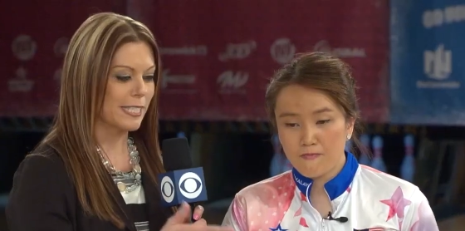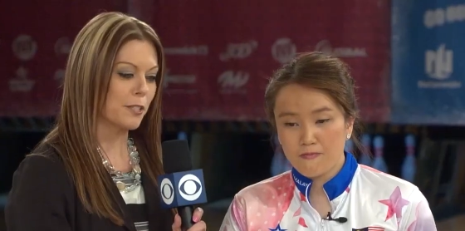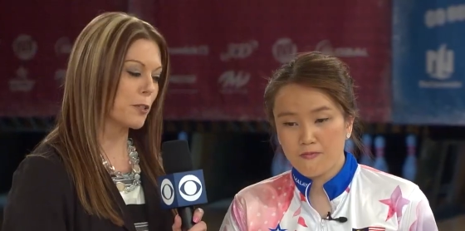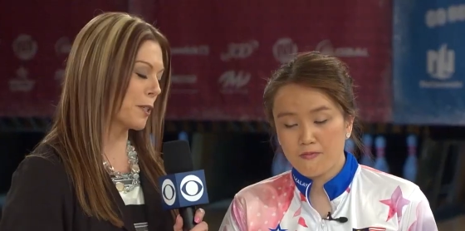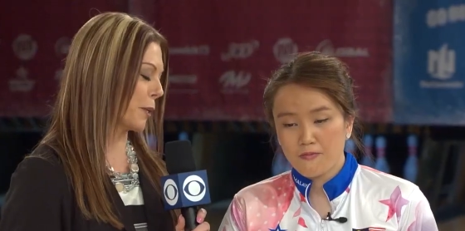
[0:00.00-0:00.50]

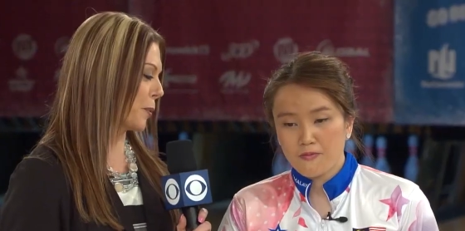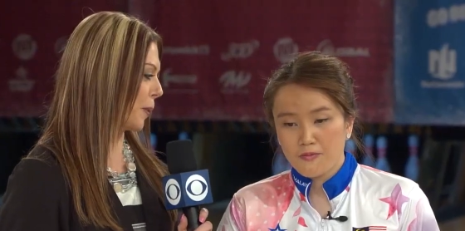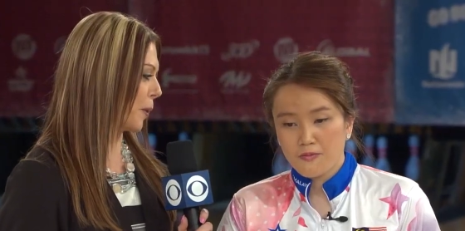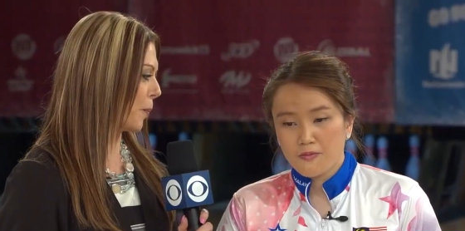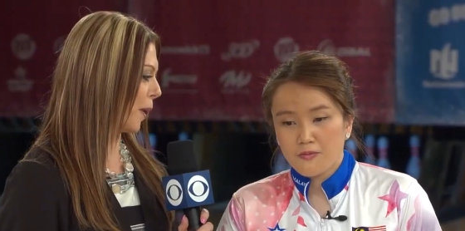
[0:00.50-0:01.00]
Speaker 1: didn't turn out the
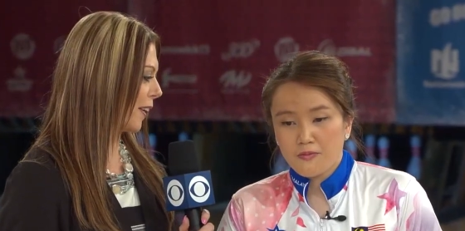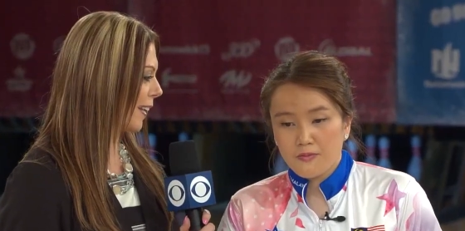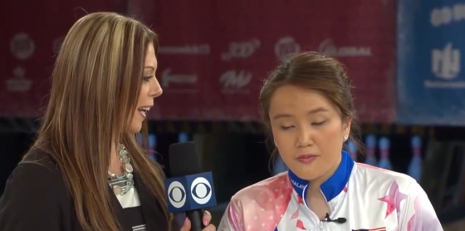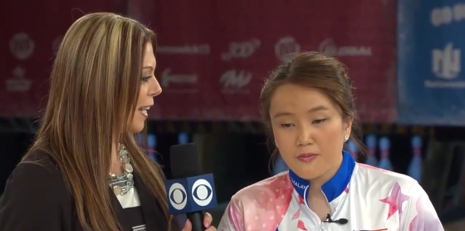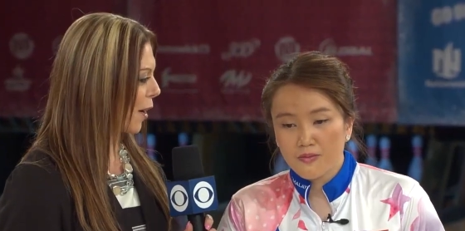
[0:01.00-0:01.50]
way you wanted,
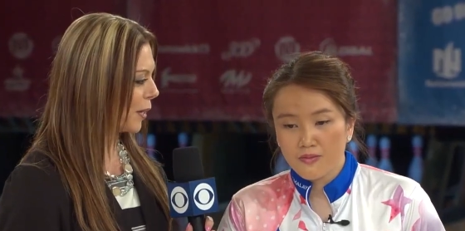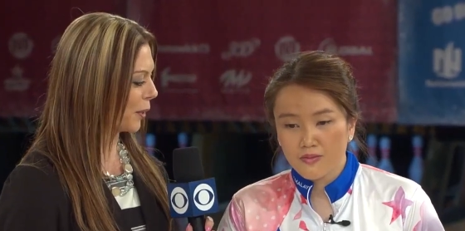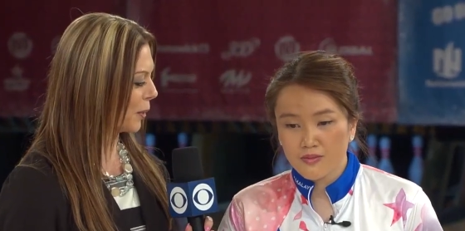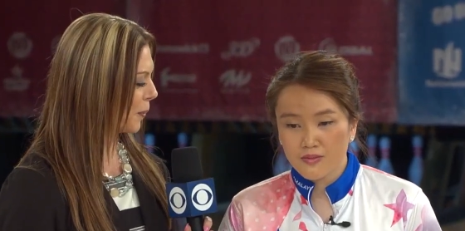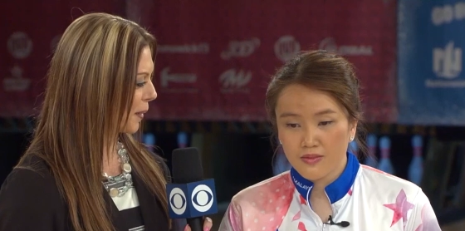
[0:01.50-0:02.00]
and now
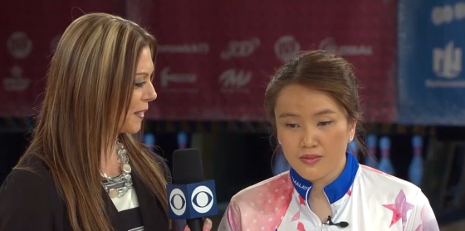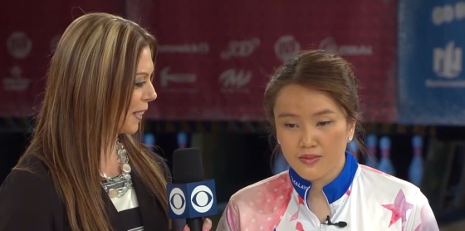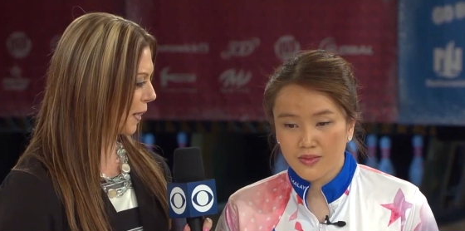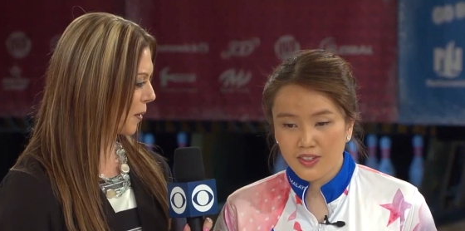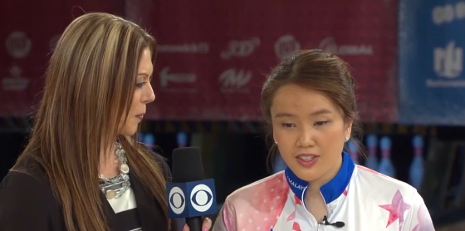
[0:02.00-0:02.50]
here you are
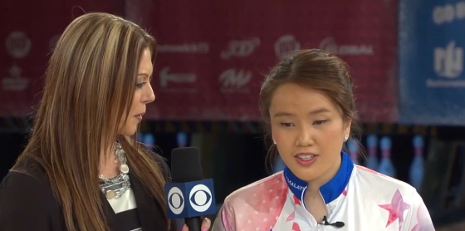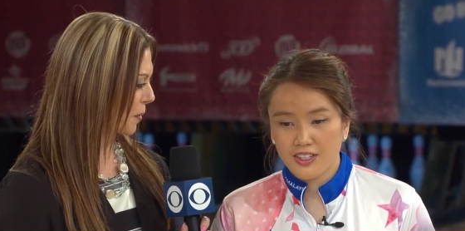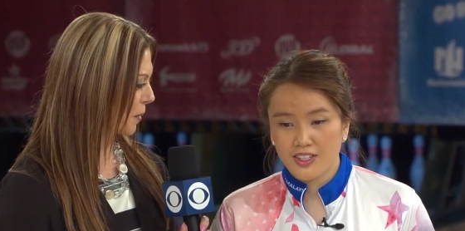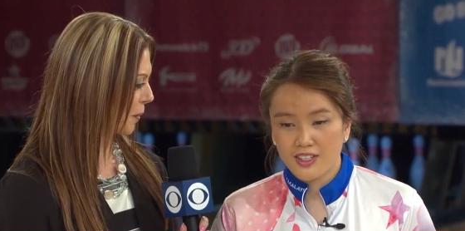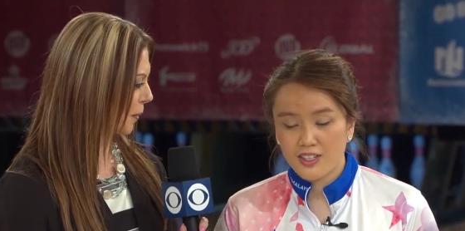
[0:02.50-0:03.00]
standing in the
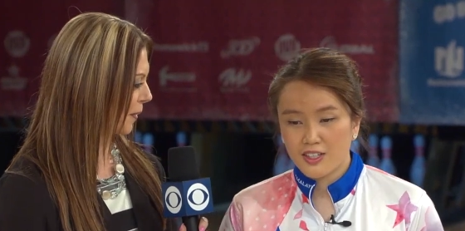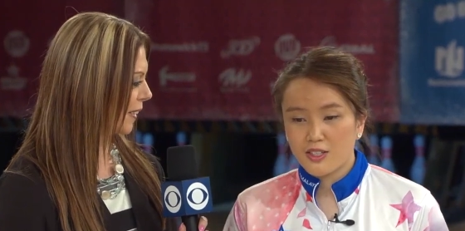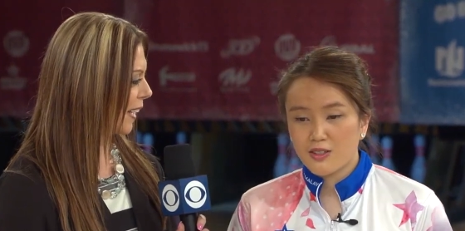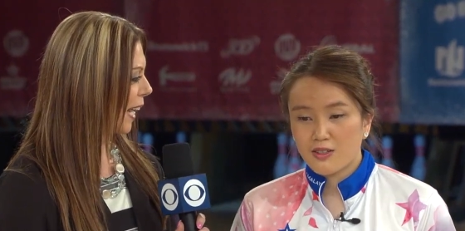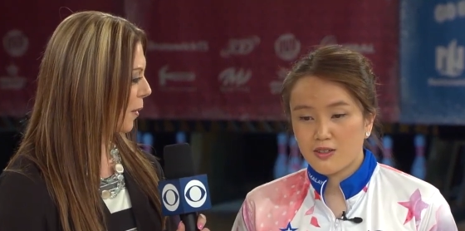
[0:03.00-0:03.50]
winner's circle.
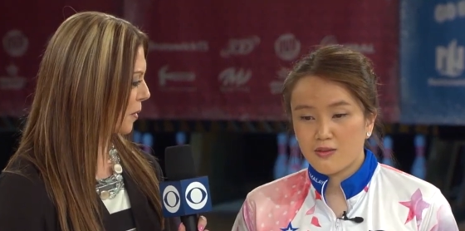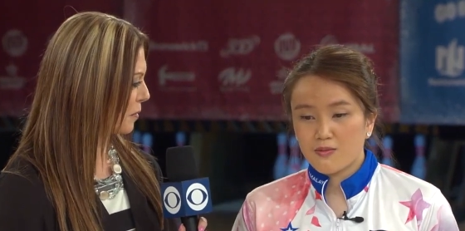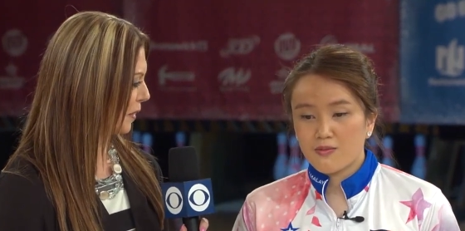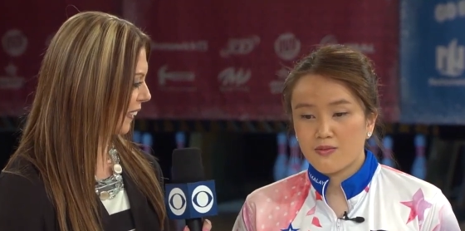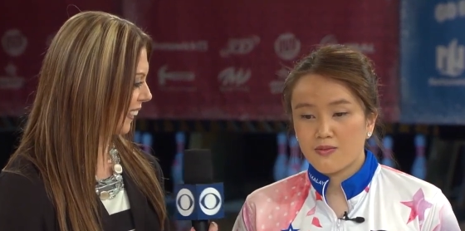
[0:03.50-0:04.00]
How are you
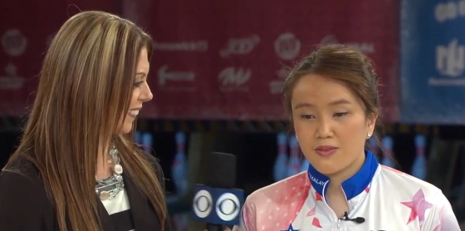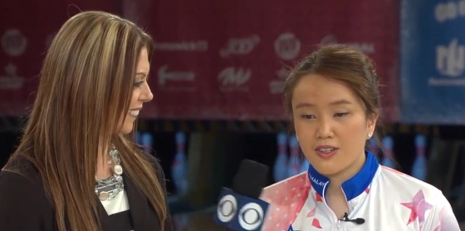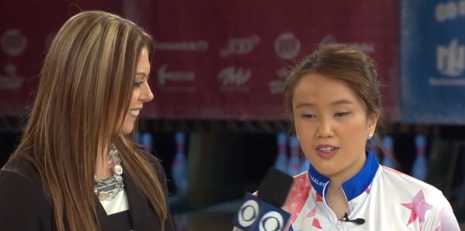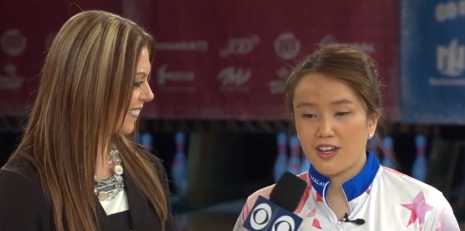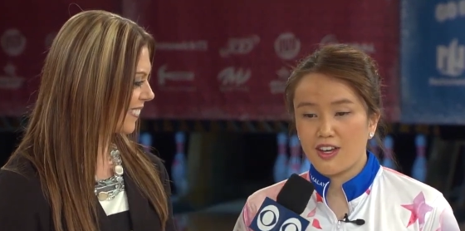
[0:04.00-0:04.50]
feeling?
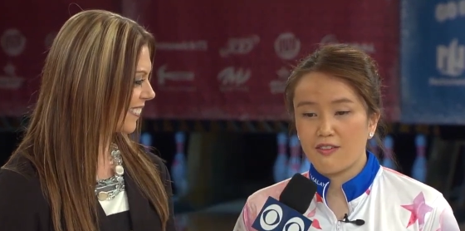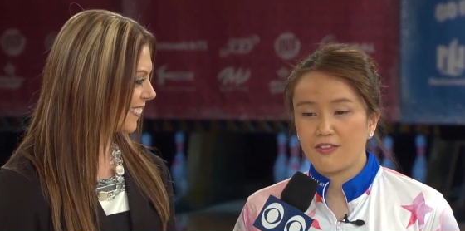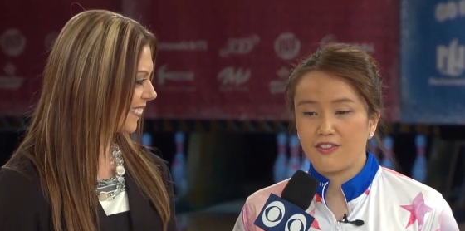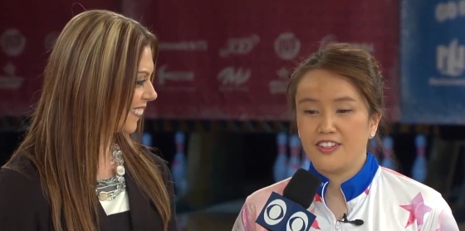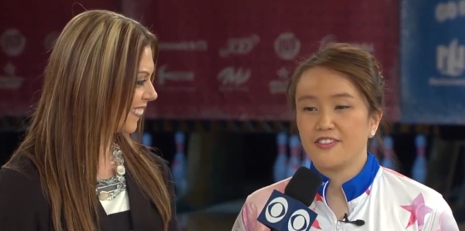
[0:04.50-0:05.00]
I'm
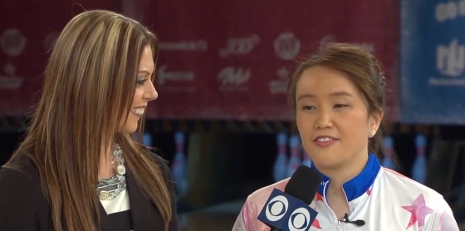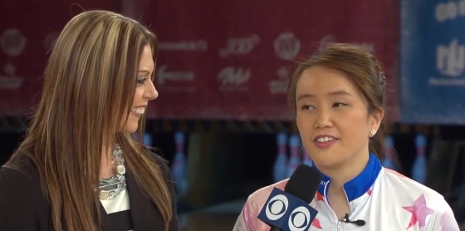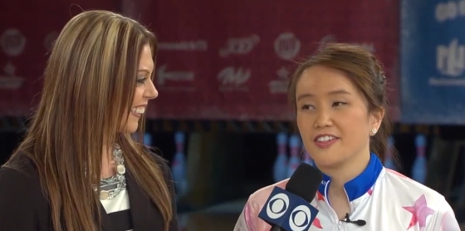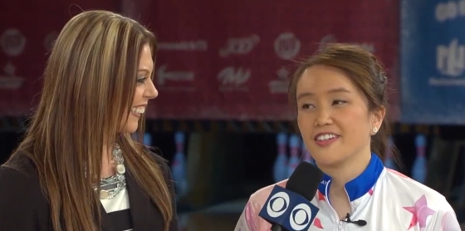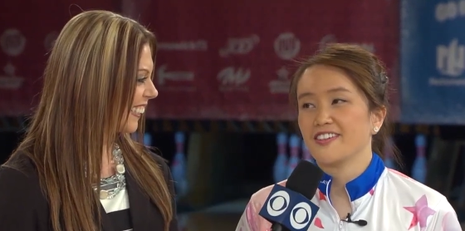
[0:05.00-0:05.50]
feeling
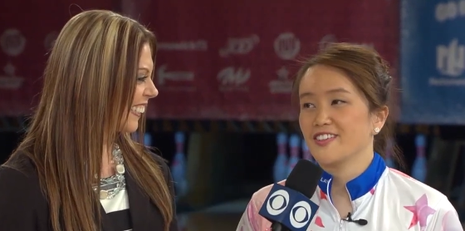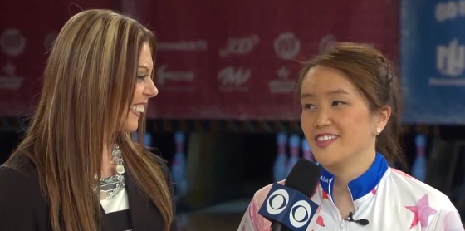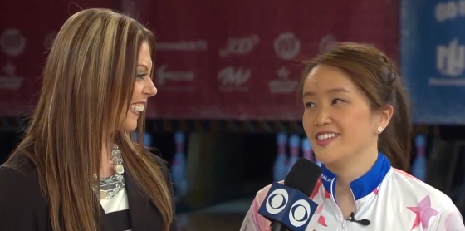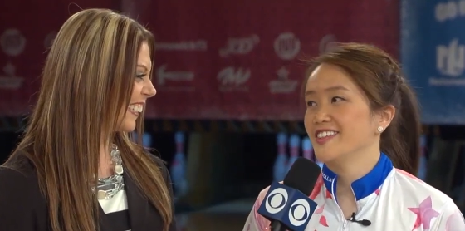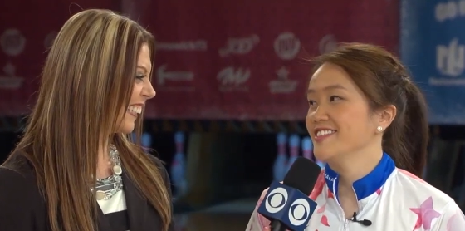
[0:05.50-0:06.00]
very
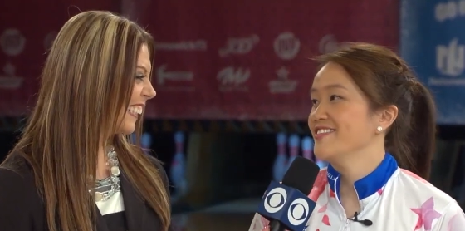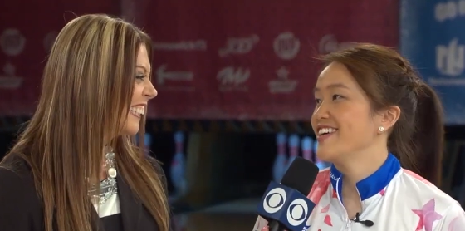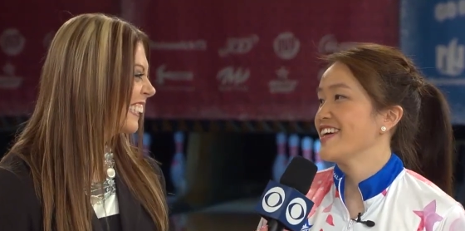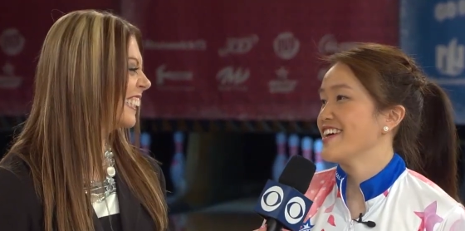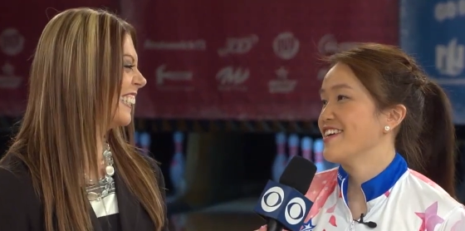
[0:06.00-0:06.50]
good
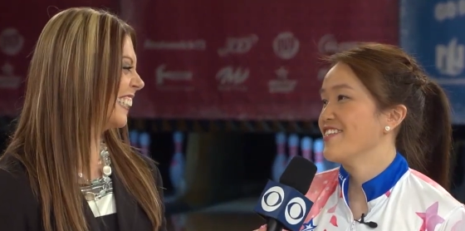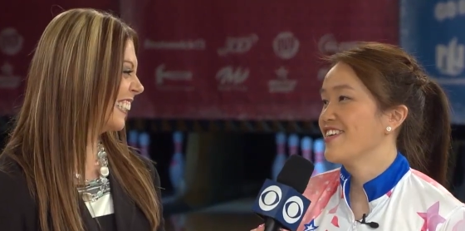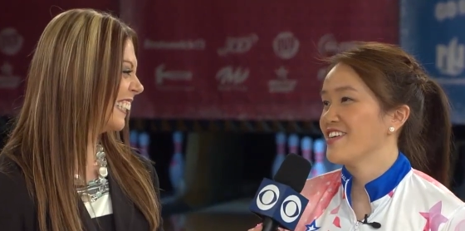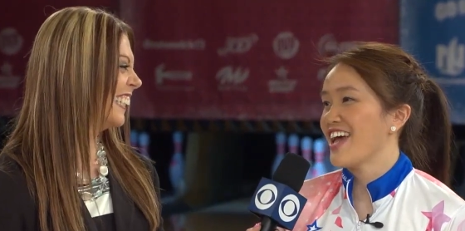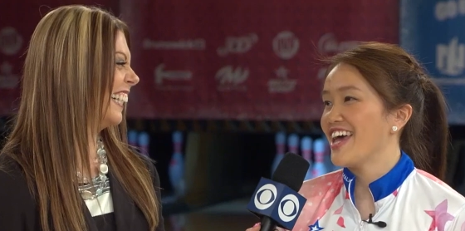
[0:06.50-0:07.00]
right now.
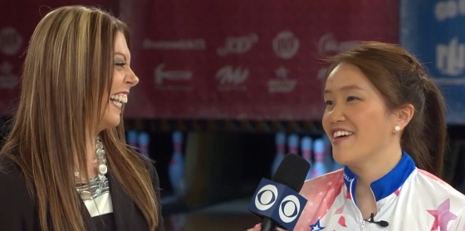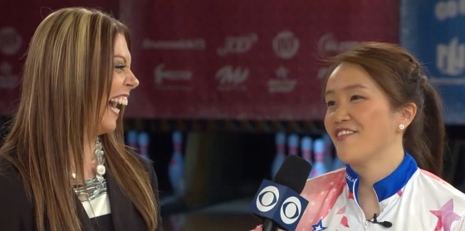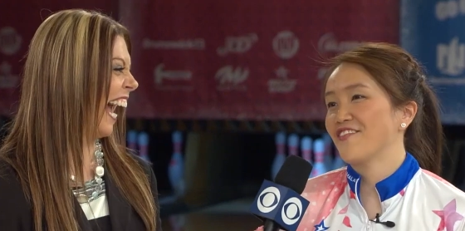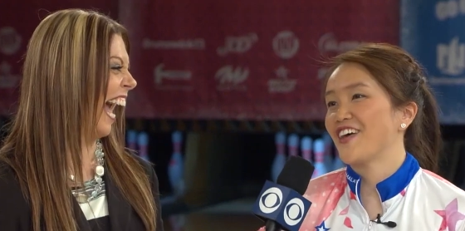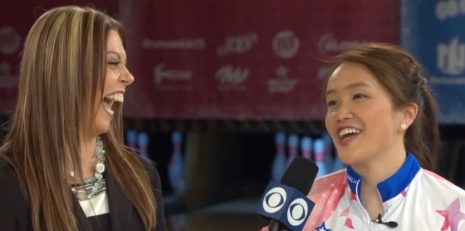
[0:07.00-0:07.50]
Uh,
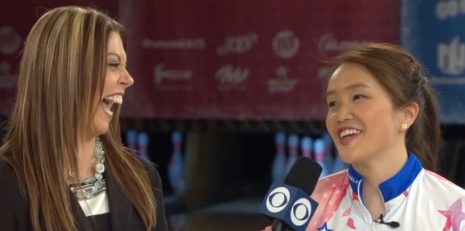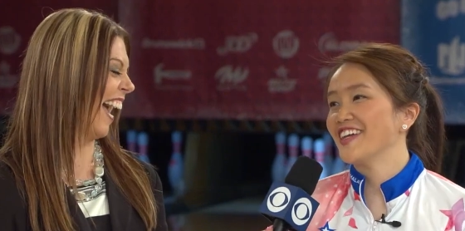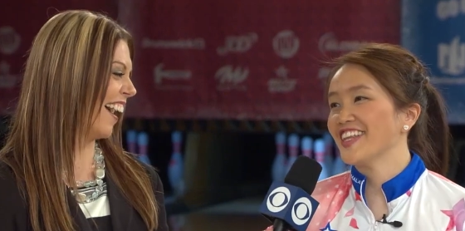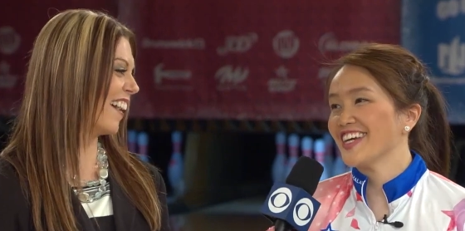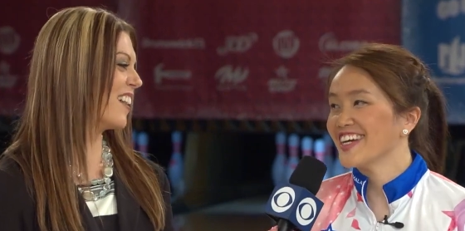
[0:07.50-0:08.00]

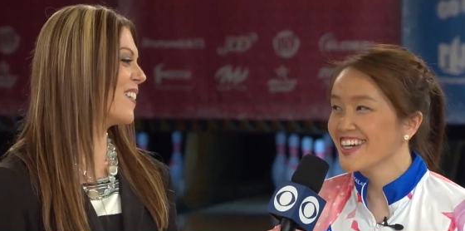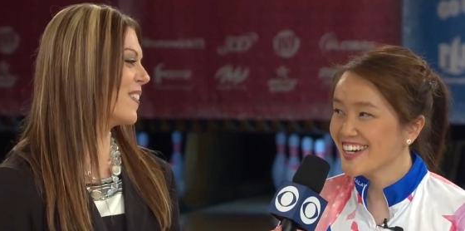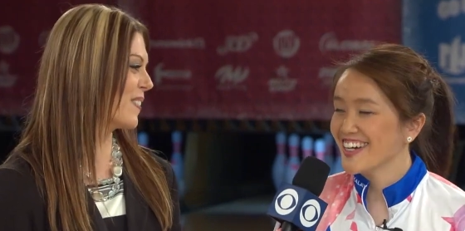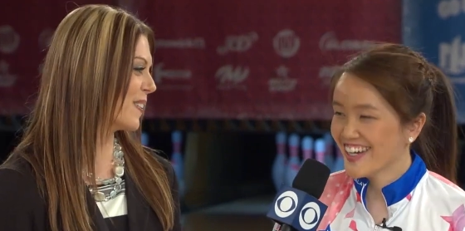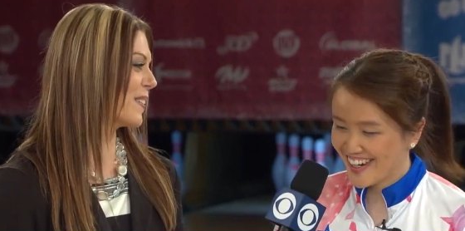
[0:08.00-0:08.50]
finally,
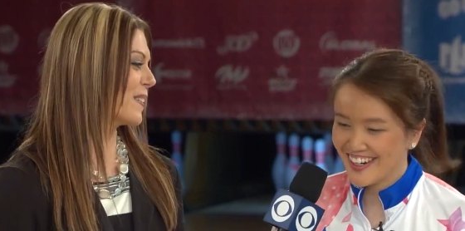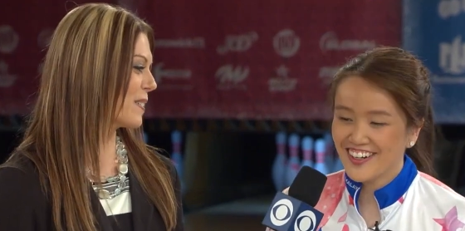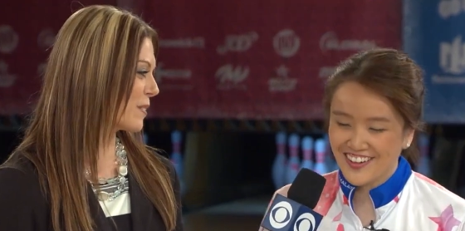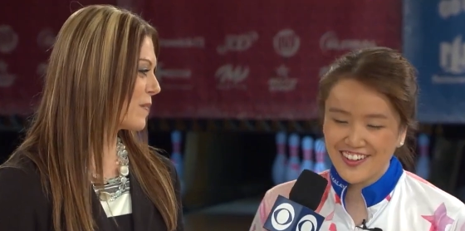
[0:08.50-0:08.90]
yeah.